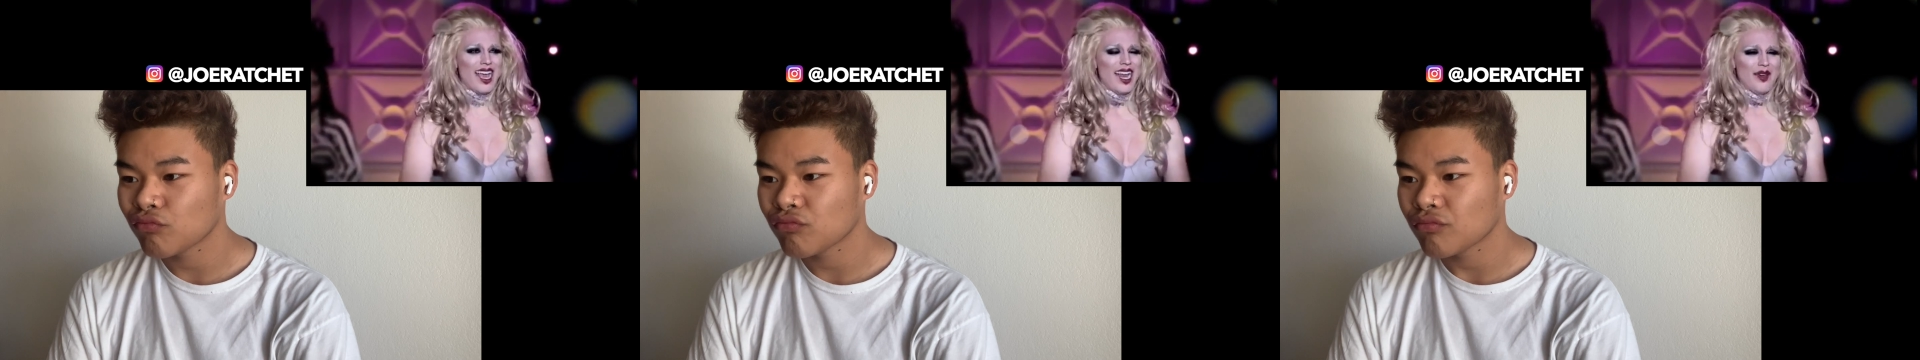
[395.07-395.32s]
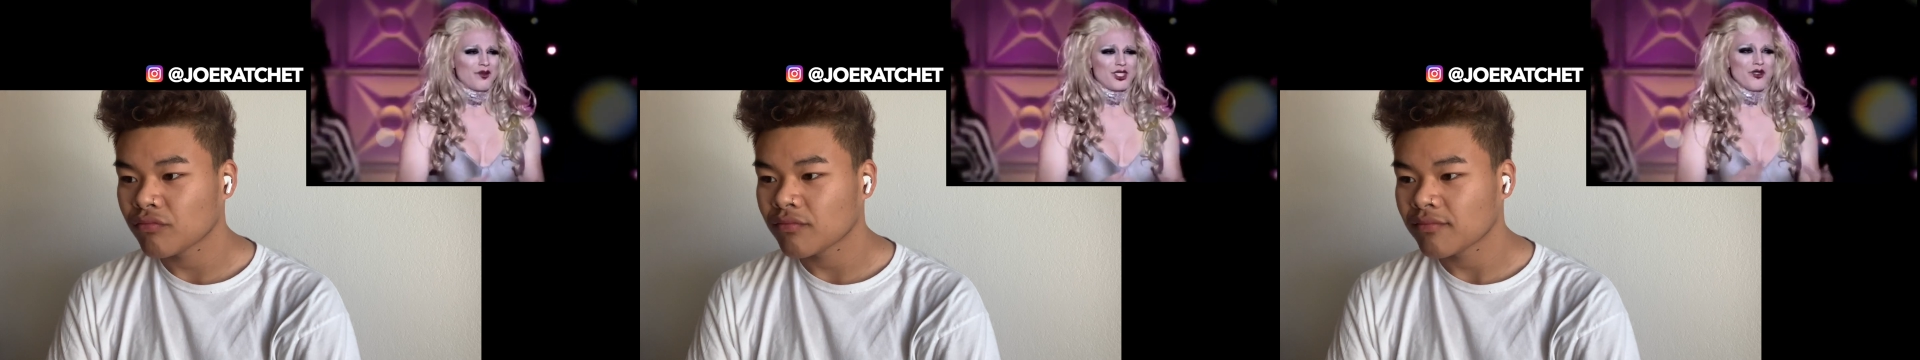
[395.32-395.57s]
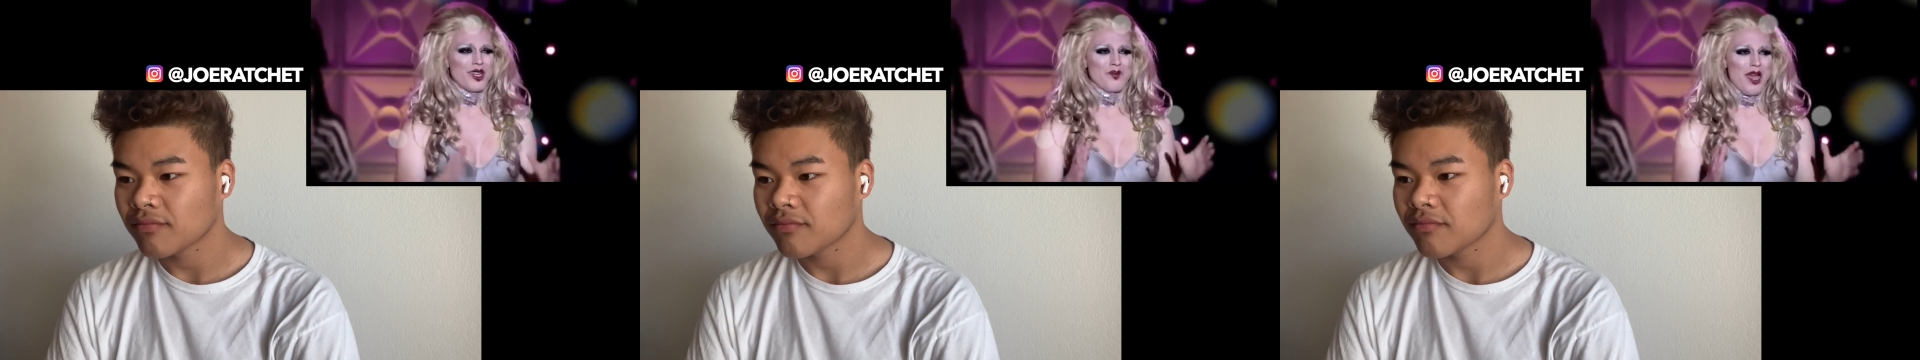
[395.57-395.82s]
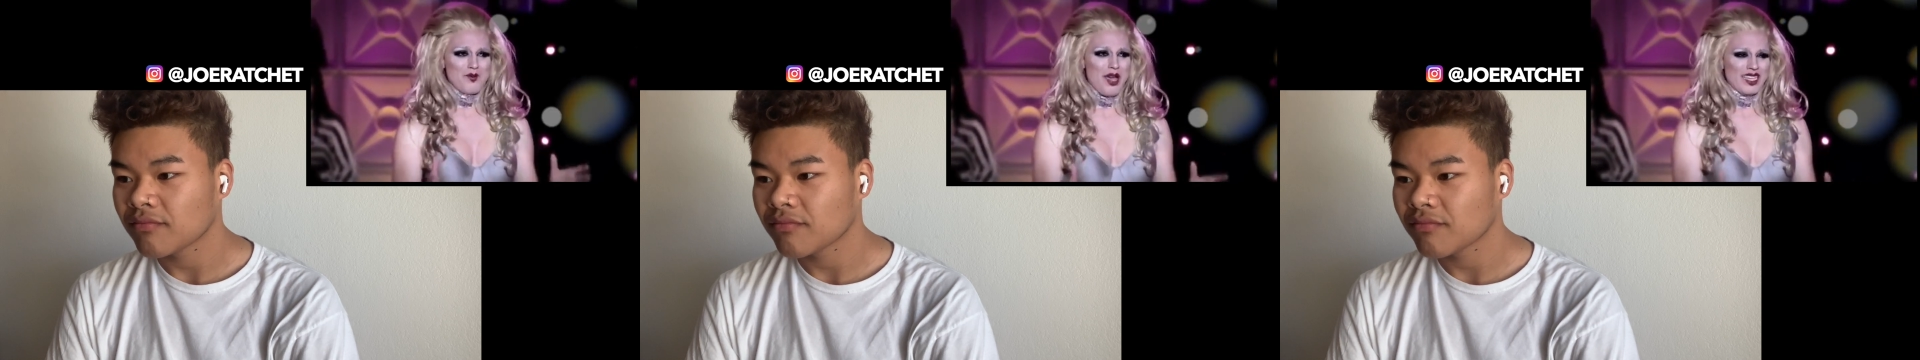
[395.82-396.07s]
Speaker 1: and I'm
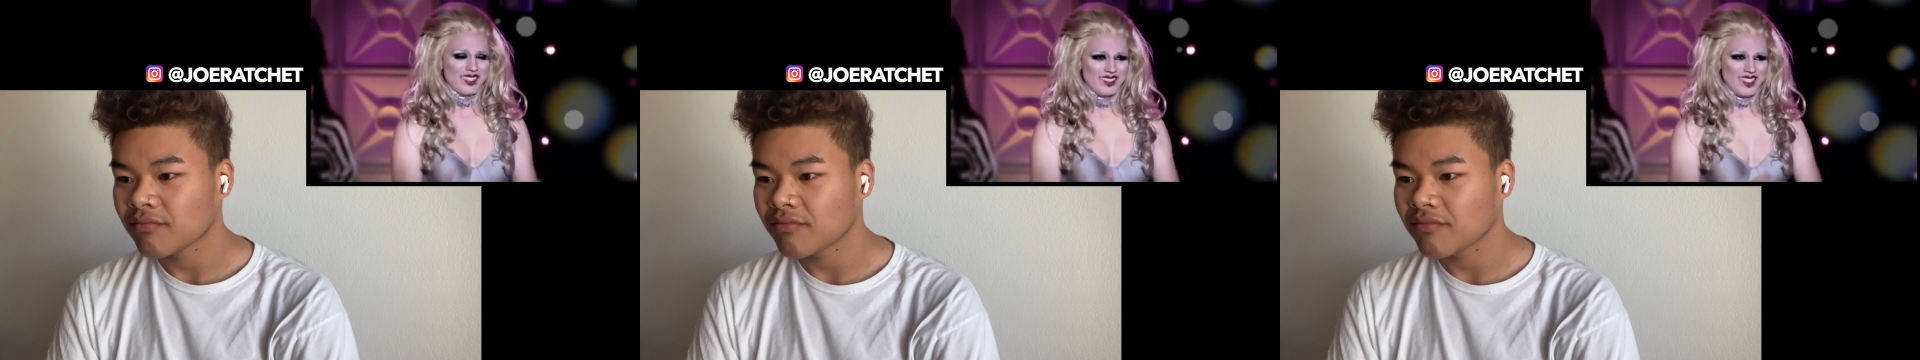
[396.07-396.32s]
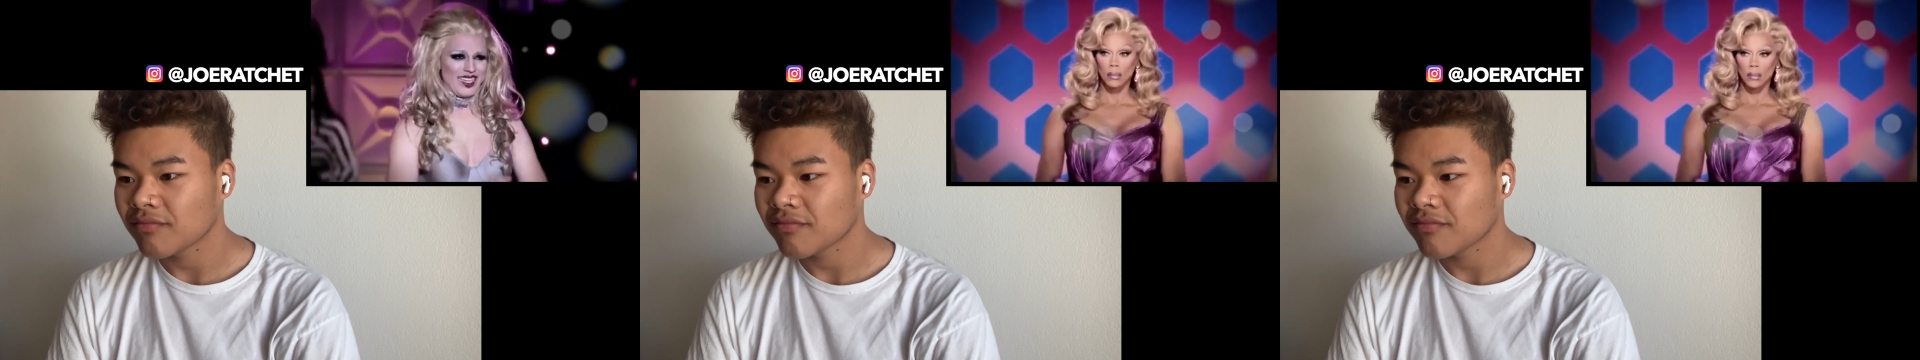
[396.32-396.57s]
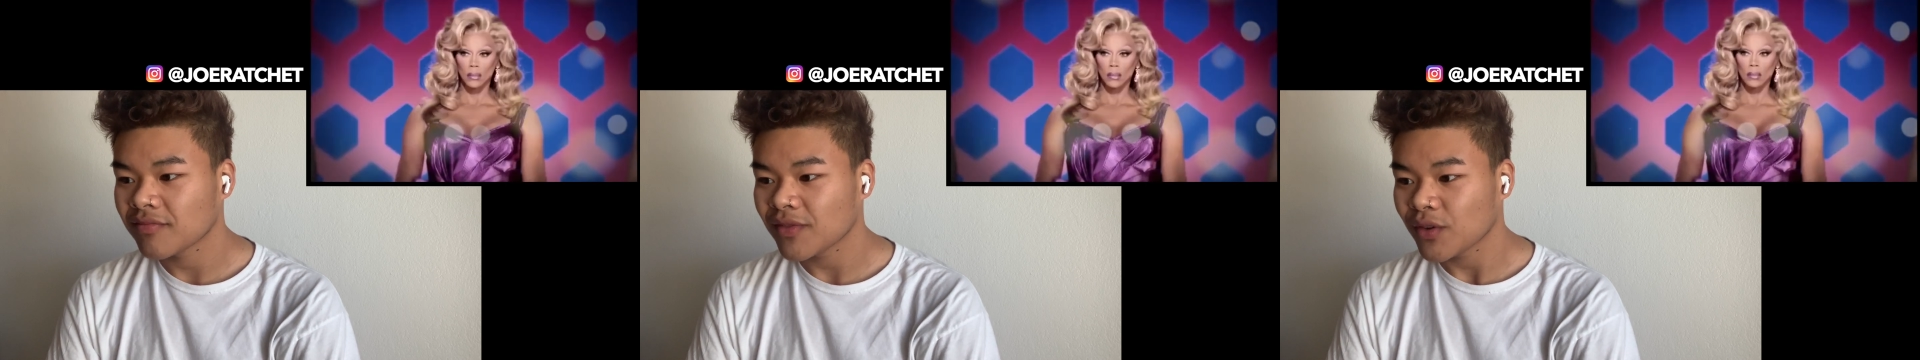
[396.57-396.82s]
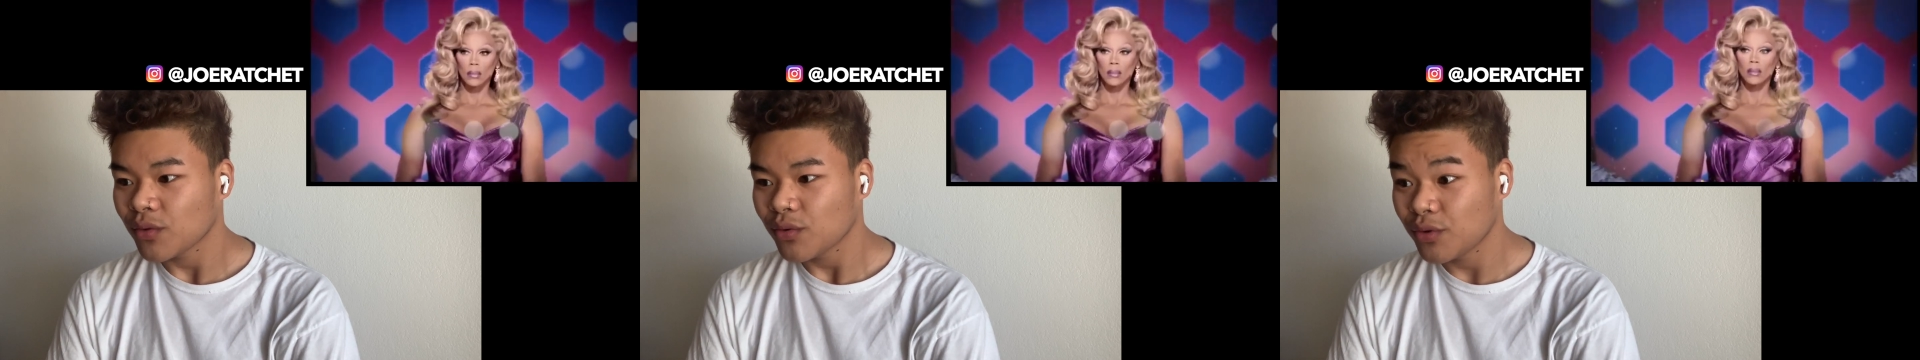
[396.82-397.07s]
doing my best to get
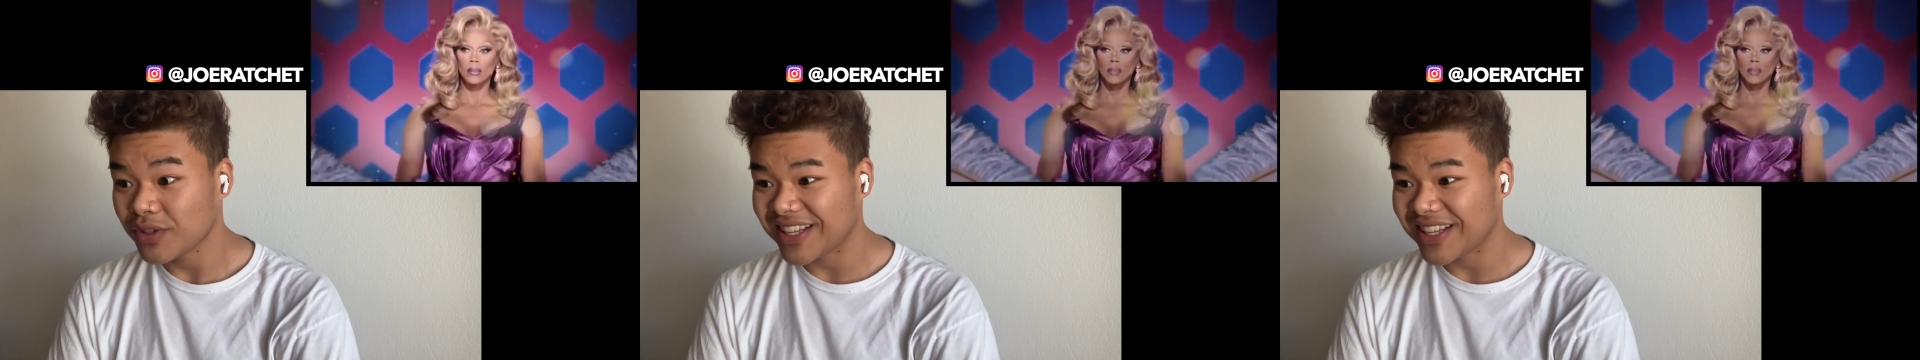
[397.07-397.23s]
out of